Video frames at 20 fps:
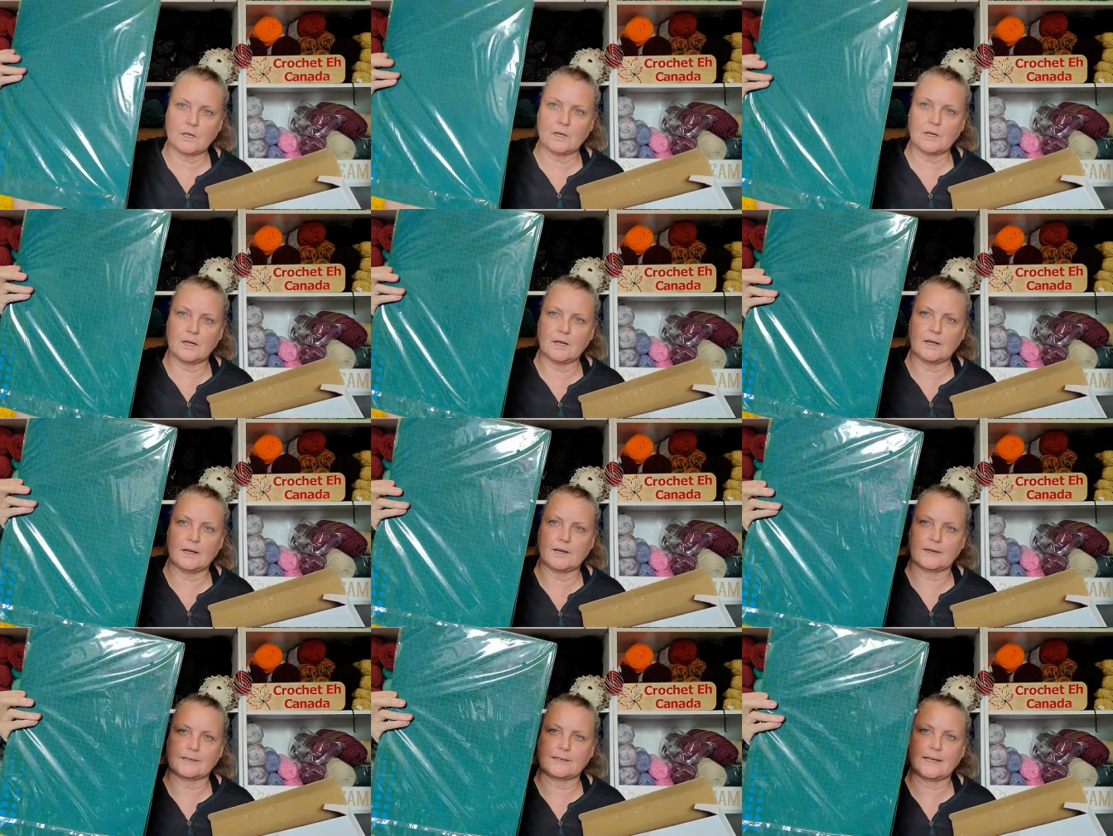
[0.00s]

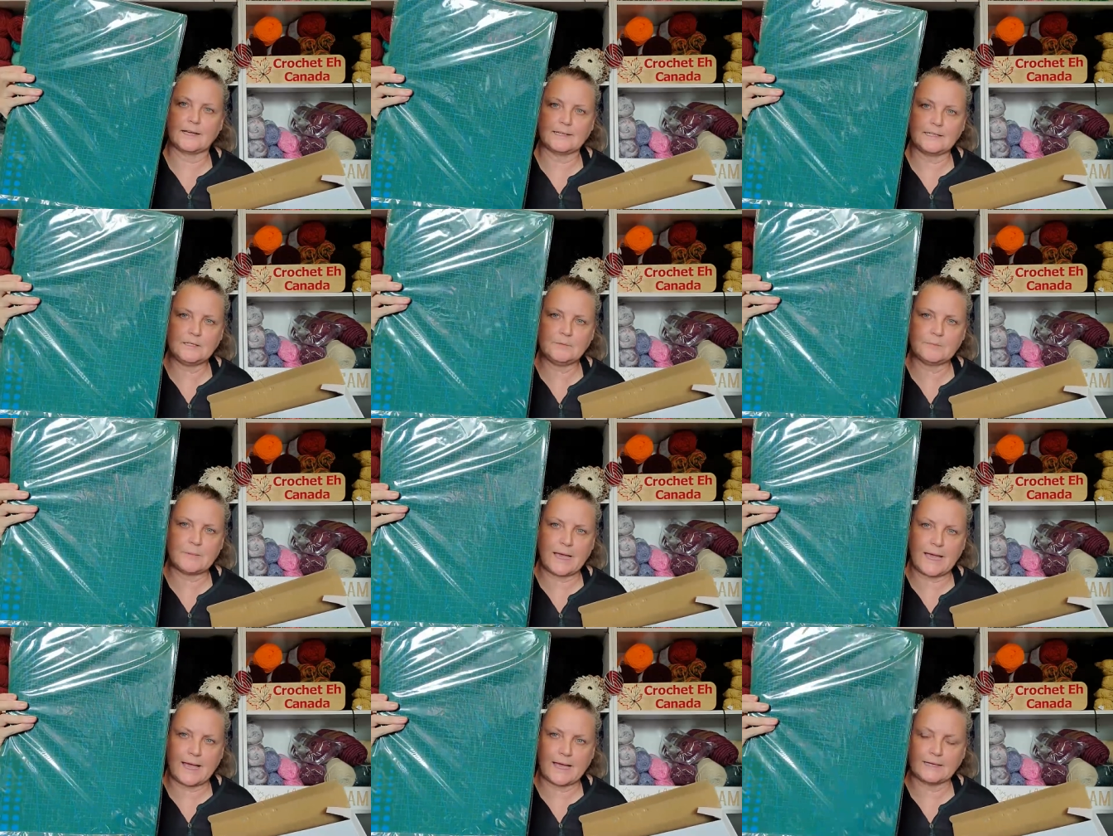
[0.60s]
uh, cutting
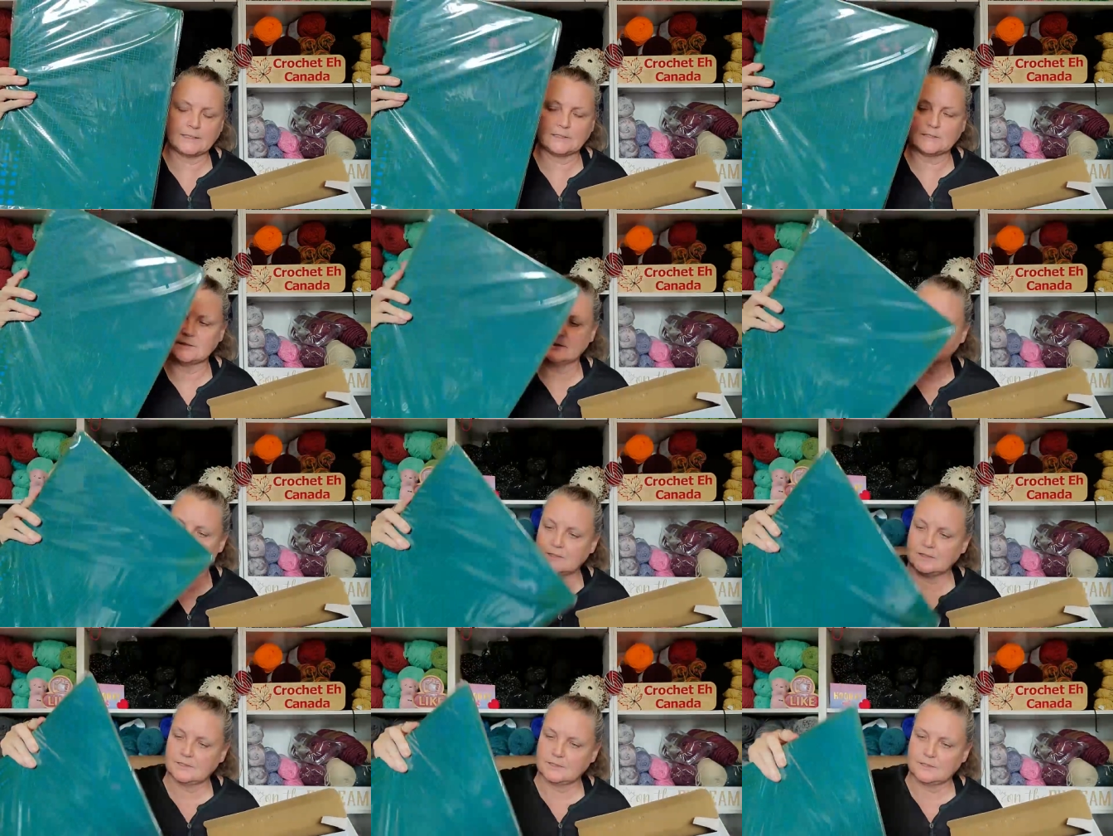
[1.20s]
mat.
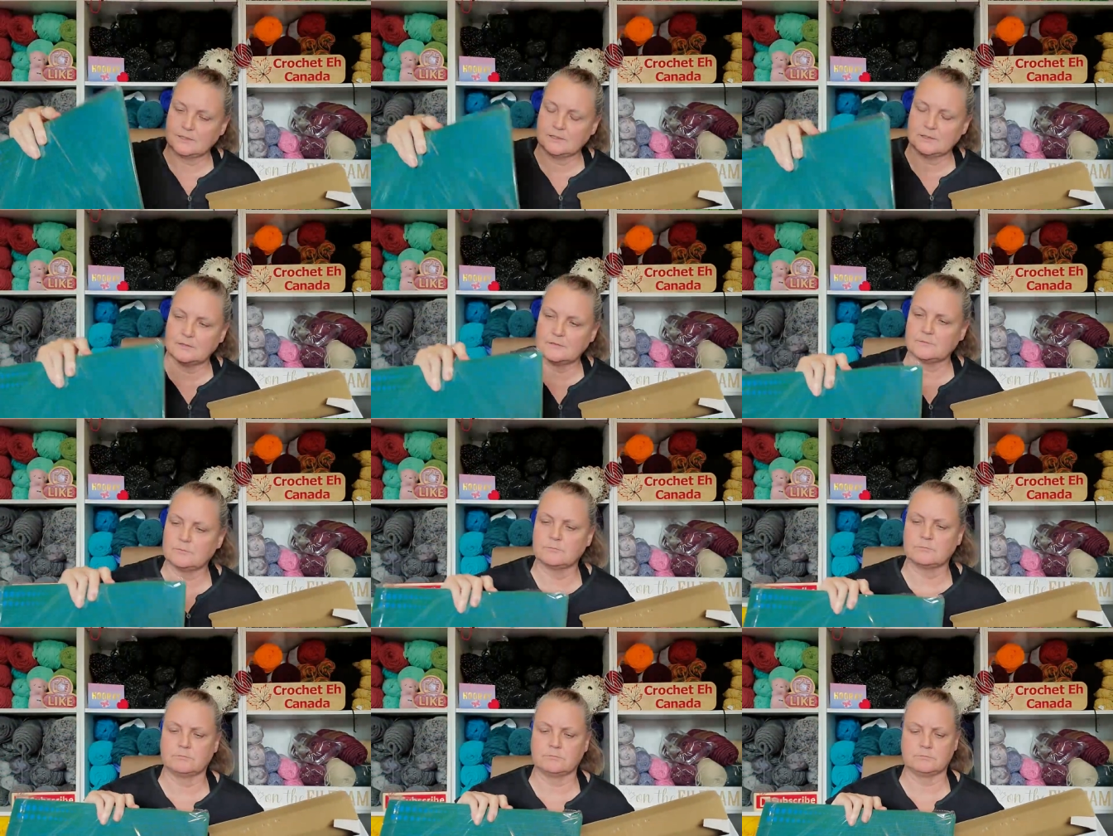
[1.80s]

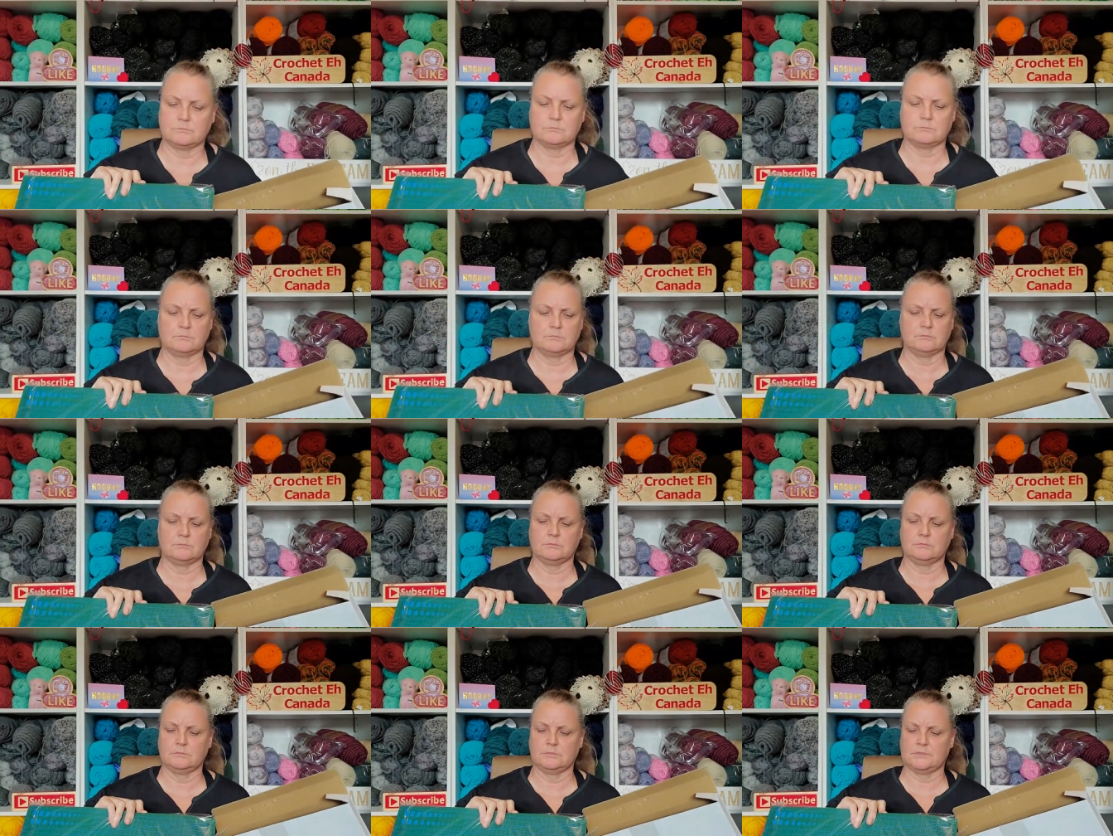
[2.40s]

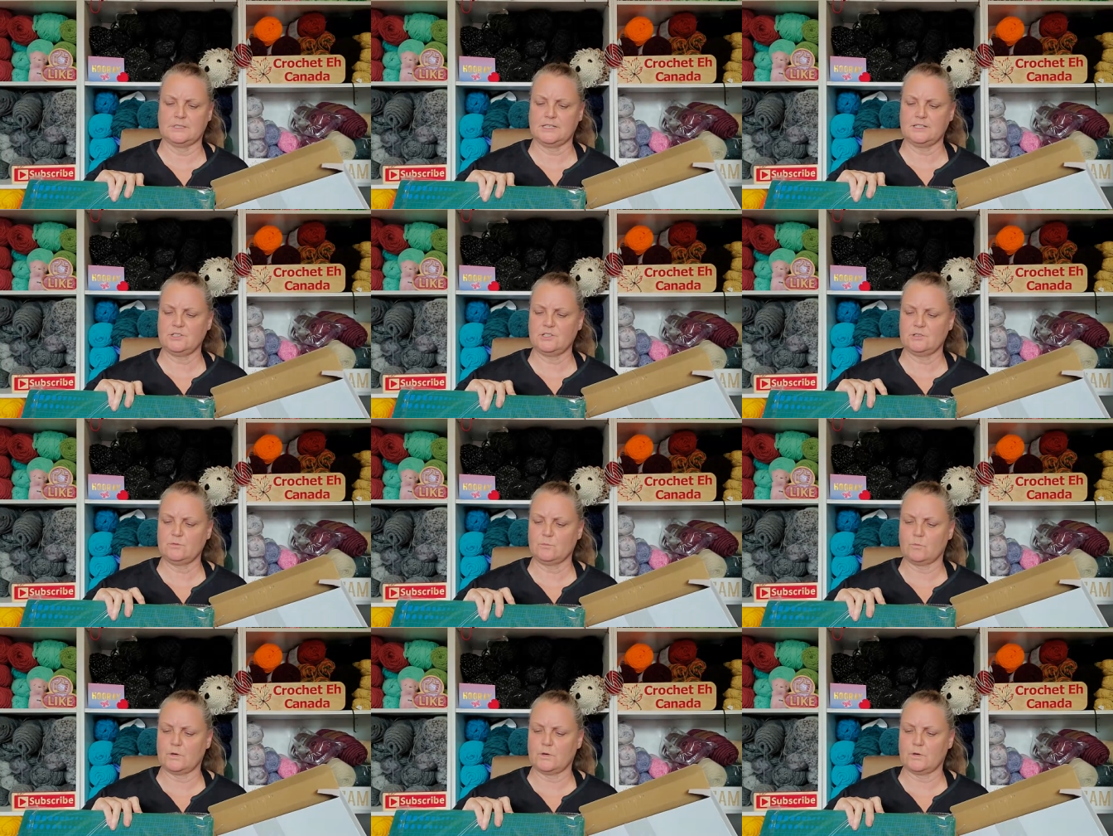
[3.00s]
Is that just